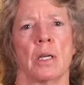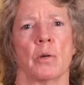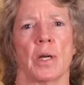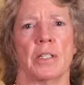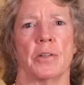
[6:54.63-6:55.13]

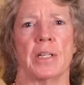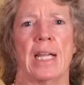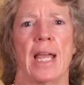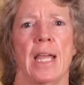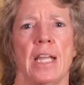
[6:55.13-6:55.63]
Criterion
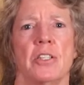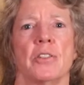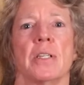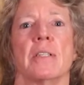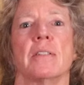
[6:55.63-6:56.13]
H
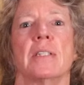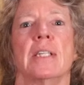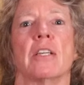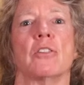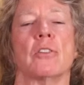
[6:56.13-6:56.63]
is
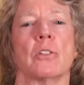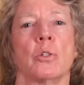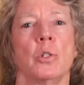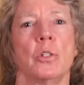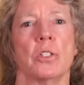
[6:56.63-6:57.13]
the
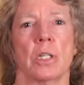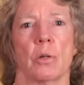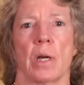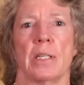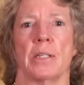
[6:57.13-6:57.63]
exclusion
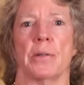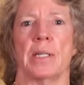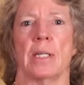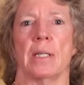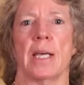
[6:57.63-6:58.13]

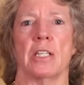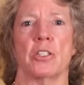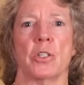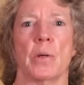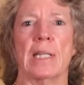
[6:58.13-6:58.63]
criterion. That is
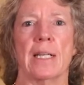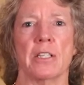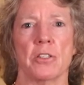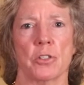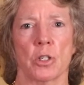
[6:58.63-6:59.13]
showing that
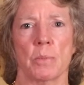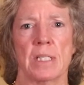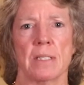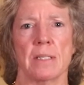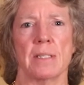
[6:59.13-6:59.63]

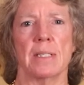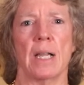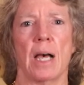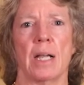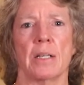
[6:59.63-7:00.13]
disturbance is
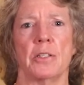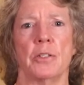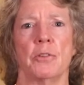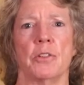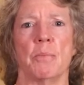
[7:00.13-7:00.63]
not due to